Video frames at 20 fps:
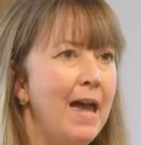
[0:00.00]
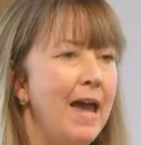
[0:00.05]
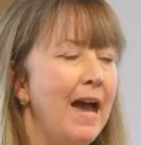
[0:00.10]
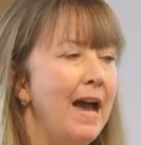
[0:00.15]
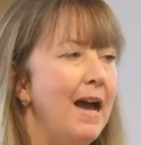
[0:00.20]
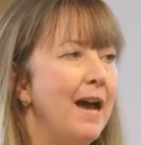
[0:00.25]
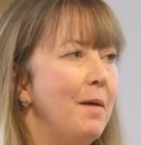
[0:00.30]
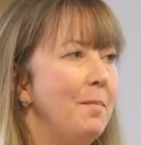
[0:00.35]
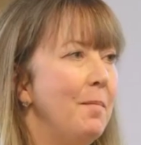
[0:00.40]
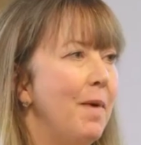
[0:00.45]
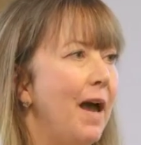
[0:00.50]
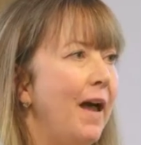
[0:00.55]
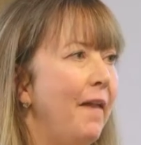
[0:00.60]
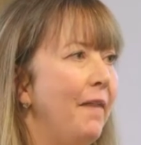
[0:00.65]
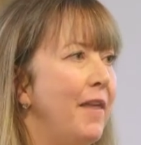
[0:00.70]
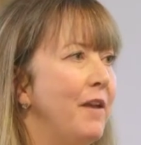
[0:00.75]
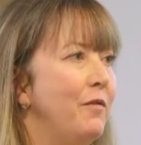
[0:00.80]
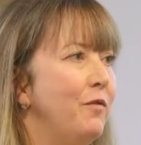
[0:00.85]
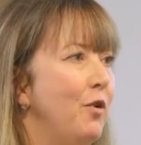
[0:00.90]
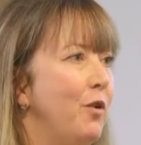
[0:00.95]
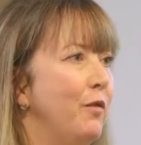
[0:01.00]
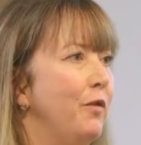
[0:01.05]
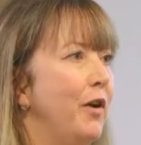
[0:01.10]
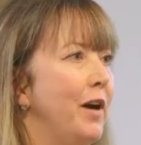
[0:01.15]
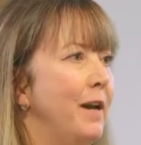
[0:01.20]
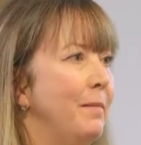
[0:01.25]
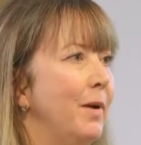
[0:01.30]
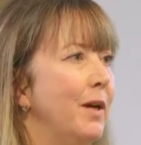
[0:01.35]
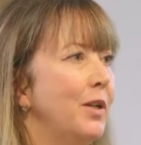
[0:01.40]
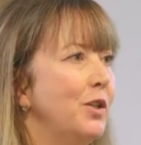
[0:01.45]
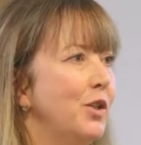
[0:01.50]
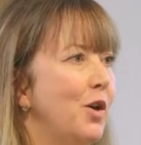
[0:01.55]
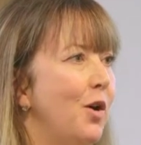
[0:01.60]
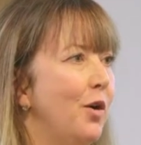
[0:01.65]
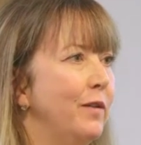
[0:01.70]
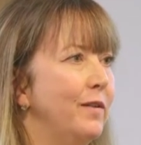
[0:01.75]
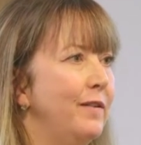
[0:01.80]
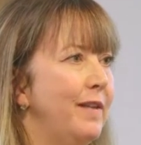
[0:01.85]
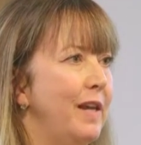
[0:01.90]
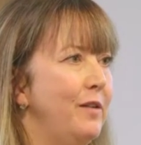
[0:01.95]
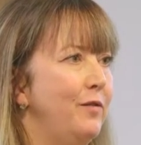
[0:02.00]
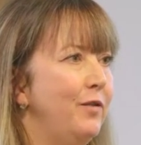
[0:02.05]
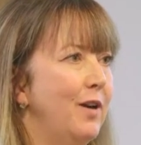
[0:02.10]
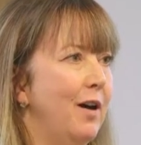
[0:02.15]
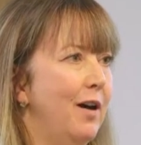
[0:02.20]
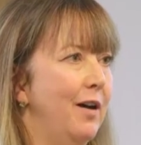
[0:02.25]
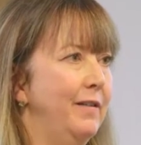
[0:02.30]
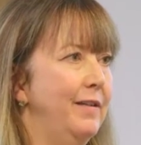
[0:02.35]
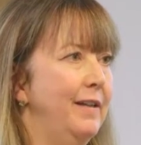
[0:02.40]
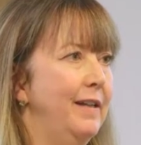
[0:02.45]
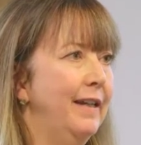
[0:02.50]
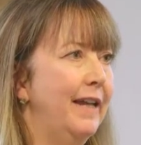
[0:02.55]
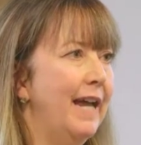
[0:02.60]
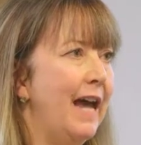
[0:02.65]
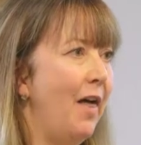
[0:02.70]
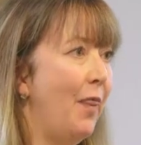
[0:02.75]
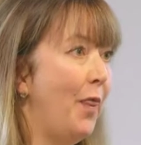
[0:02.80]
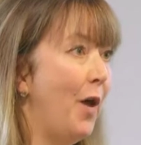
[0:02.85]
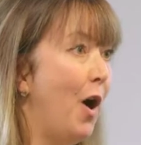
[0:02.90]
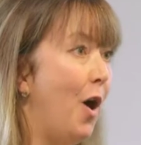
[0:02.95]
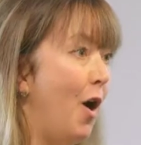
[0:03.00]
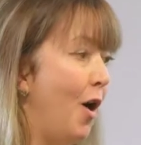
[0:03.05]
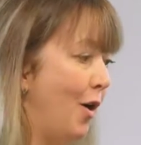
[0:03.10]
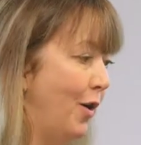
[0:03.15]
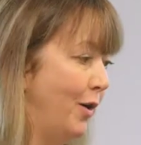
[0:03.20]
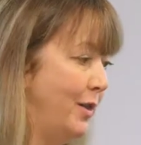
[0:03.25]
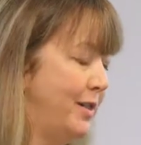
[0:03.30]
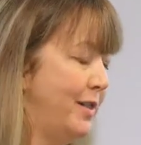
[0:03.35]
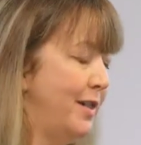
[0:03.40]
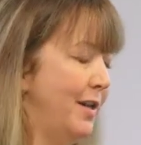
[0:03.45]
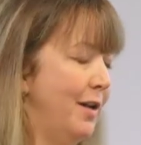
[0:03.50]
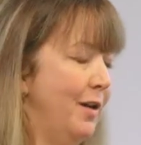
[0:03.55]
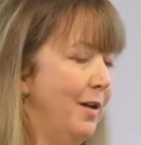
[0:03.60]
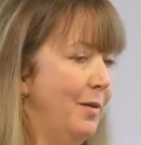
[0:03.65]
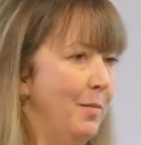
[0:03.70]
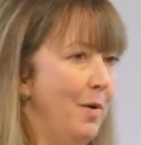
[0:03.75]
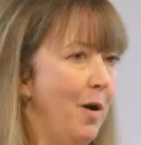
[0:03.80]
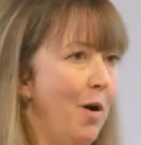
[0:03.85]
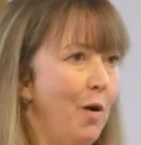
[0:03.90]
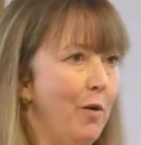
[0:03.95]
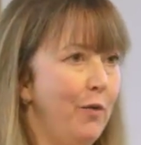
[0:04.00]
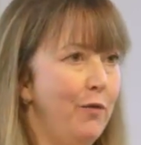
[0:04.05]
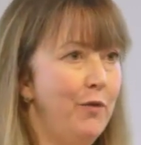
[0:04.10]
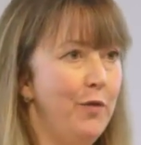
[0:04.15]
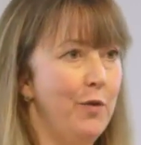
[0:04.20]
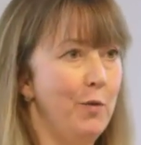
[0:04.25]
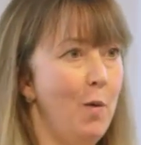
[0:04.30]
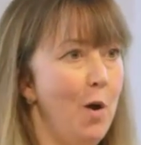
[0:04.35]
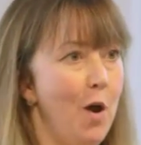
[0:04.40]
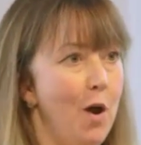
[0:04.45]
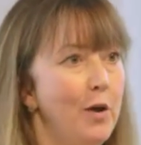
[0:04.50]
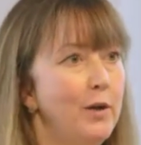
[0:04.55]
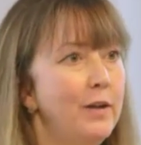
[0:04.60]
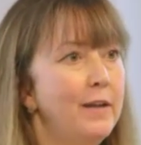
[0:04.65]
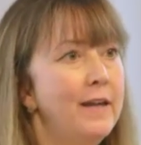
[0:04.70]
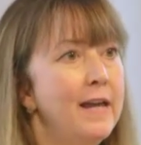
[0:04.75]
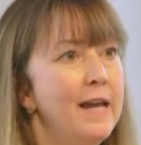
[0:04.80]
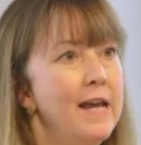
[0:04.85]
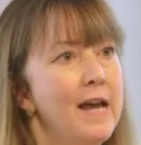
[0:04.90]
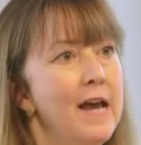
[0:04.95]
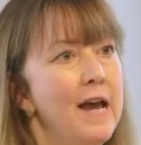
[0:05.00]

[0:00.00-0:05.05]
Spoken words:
And they've all very much got safeguarding at the heart of the work.